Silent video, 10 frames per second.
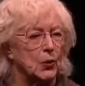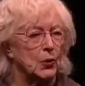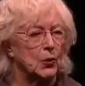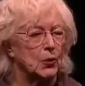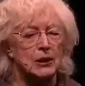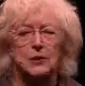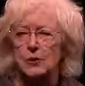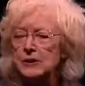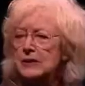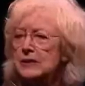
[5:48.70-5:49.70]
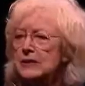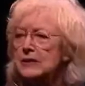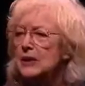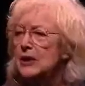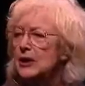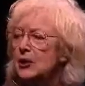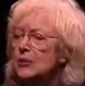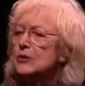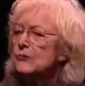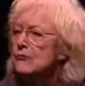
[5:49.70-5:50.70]
What I wanted
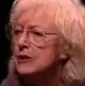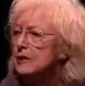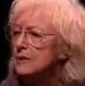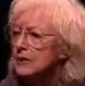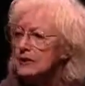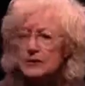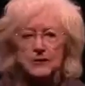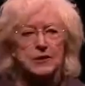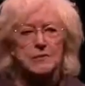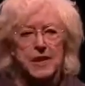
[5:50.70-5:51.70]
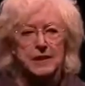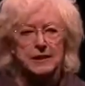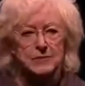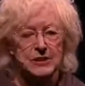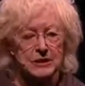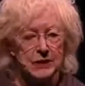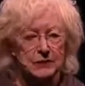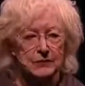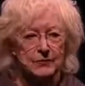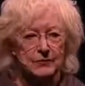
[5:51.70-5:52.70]
was a real feel for the man himself.